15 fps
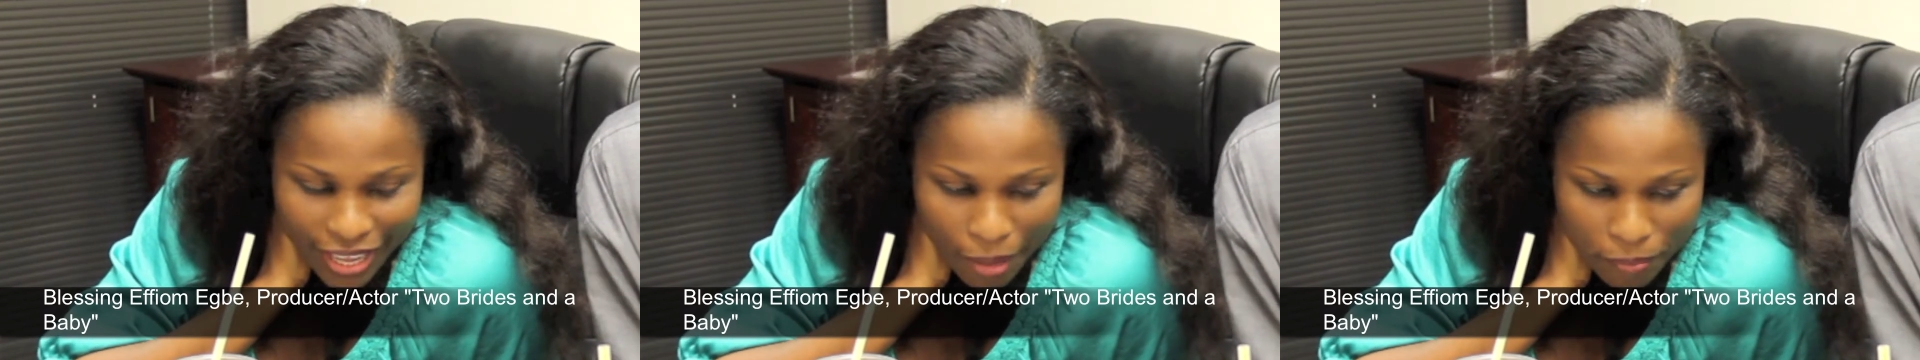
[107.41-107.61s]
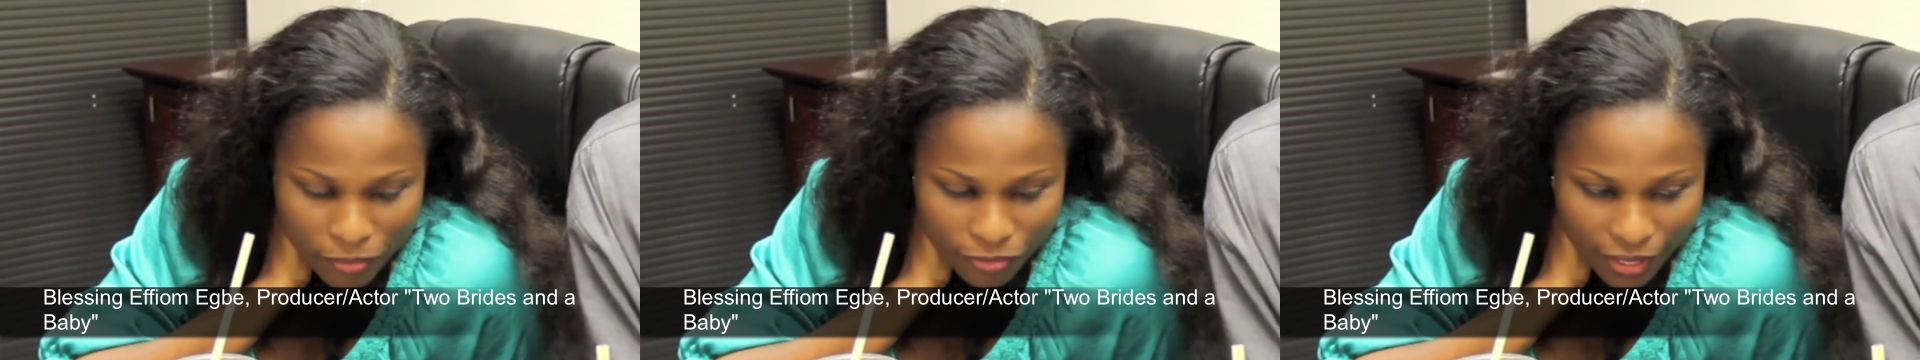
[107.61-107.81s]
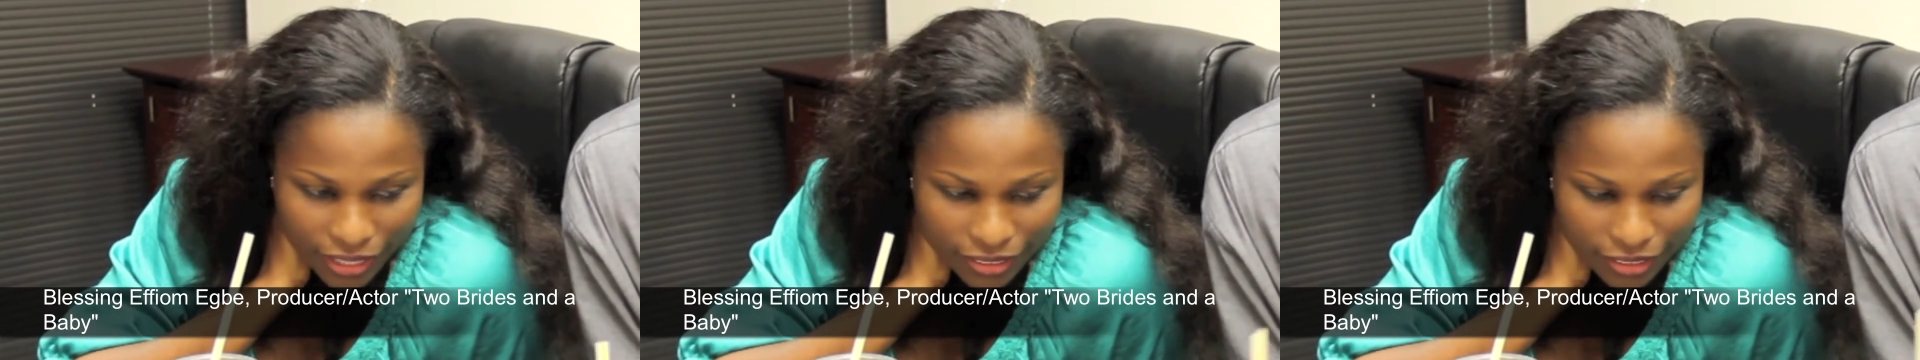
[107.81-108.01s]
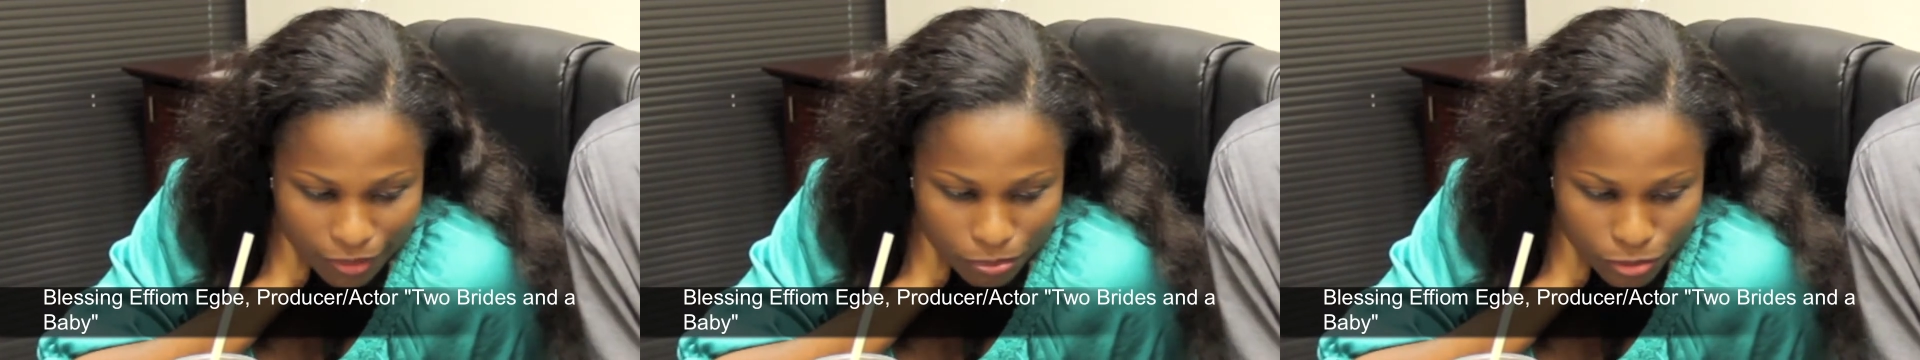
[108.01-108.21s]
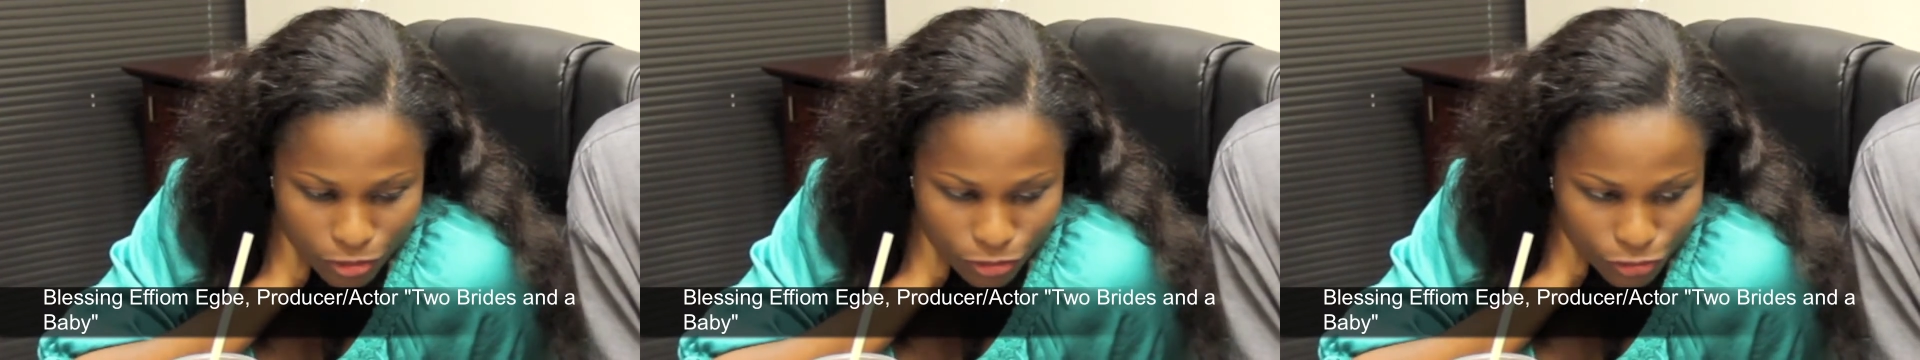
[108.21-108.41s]
I'm a writer,
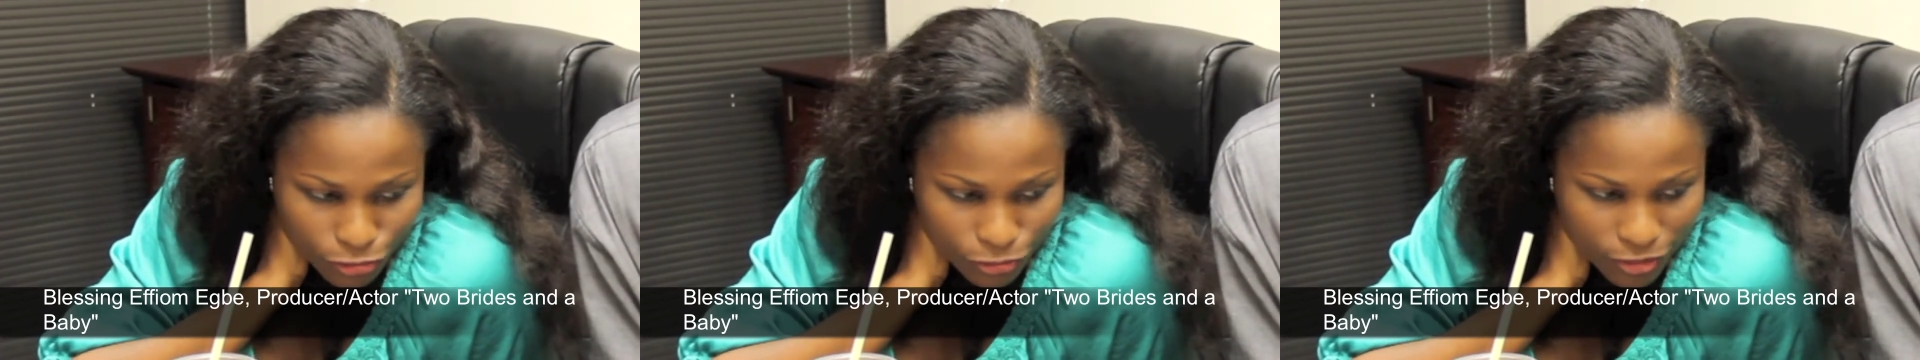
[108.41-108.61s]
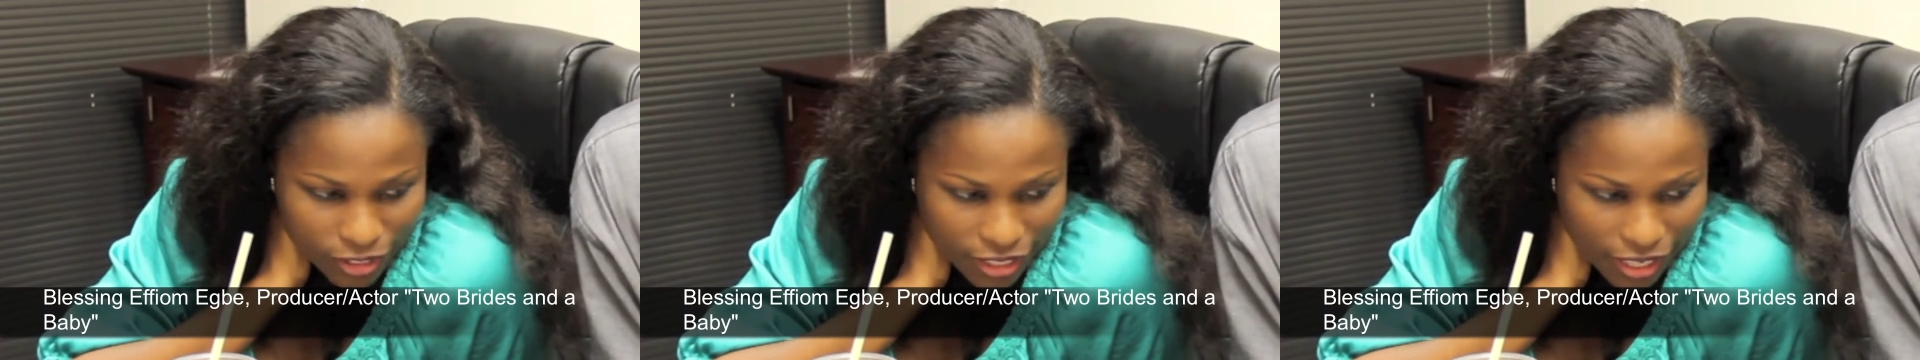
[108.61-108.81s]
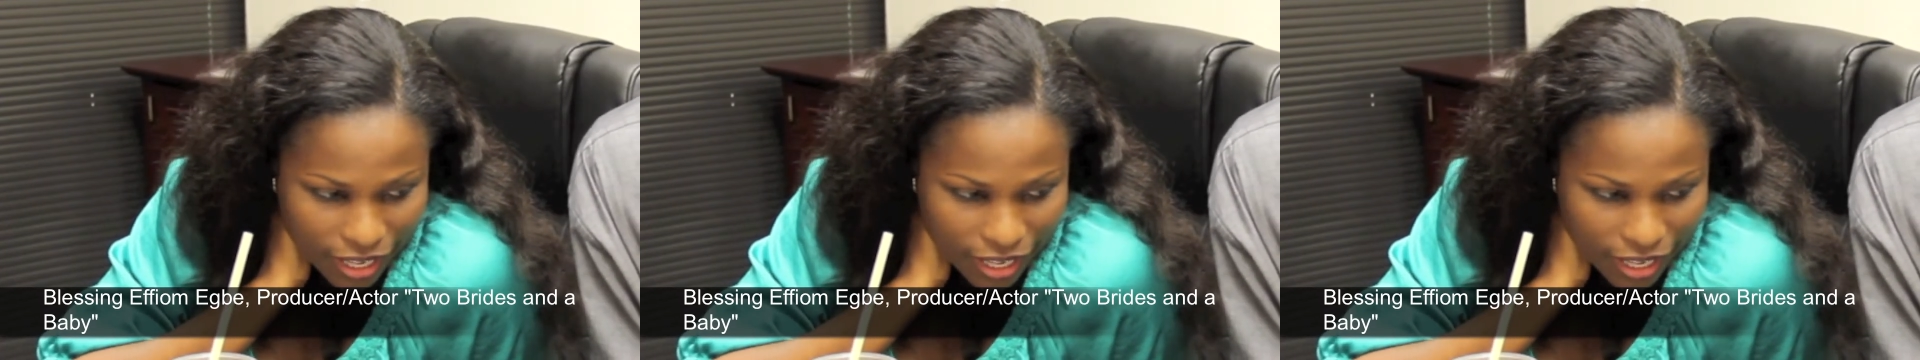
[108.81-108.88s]
producer,